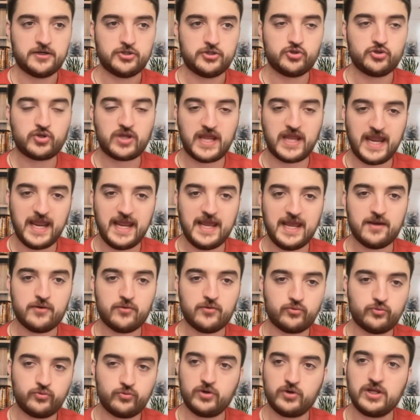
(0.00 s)
You
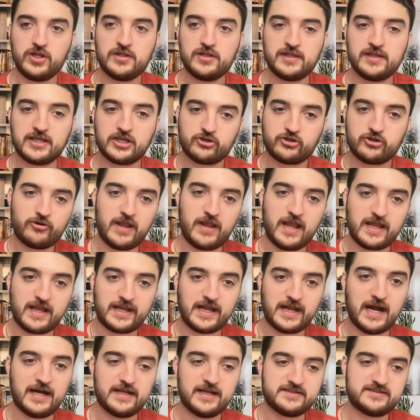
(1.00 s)
can't really
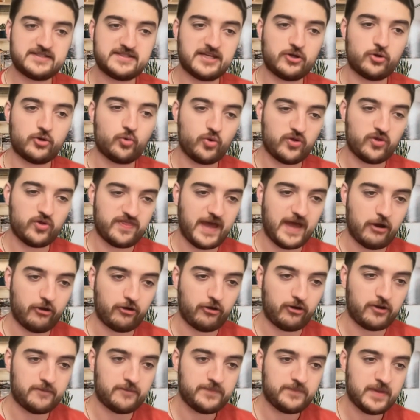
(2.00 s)
create content
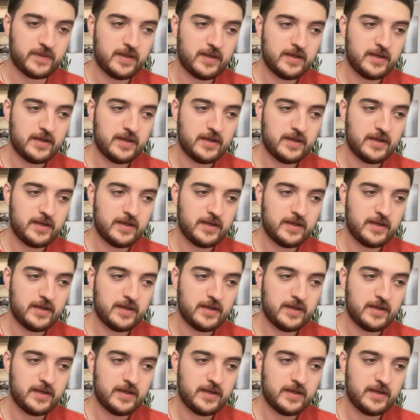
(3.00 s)
without it.